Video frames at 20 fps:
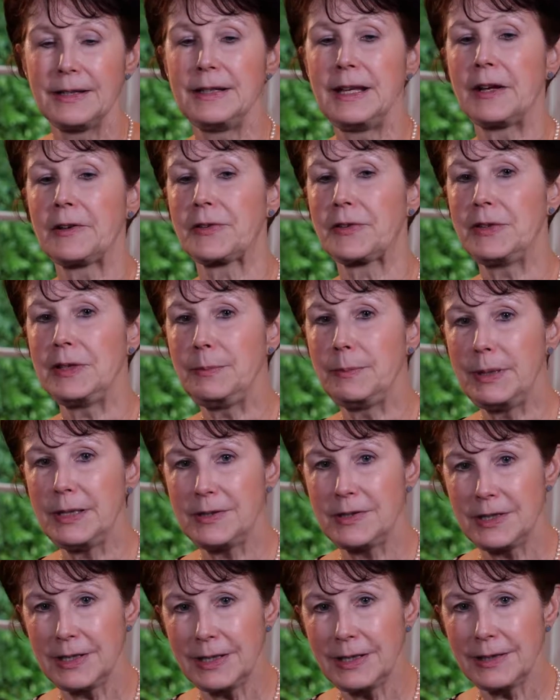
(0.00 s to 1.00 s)
Now,
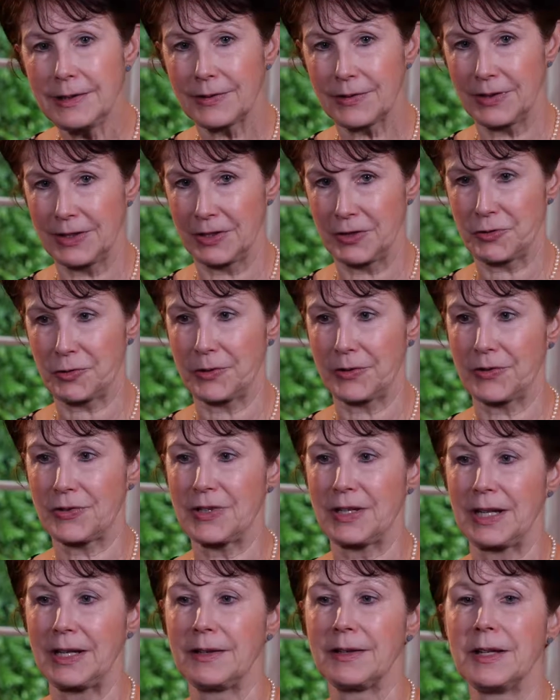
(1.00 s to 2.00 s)
CBD is
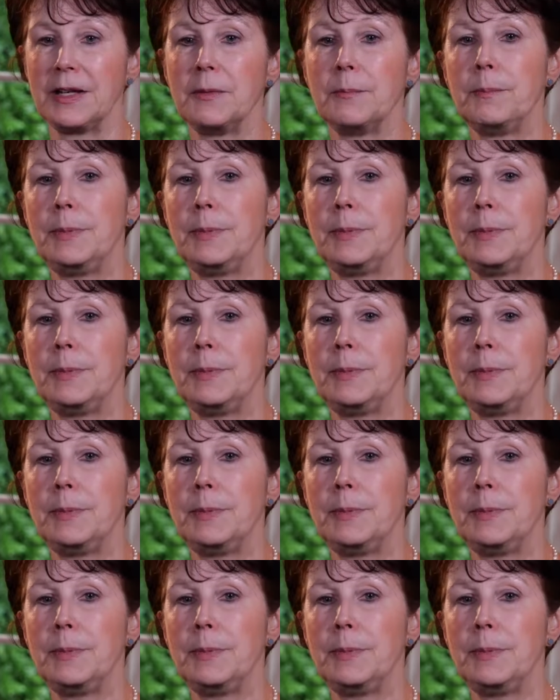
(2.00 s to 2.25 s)
interesting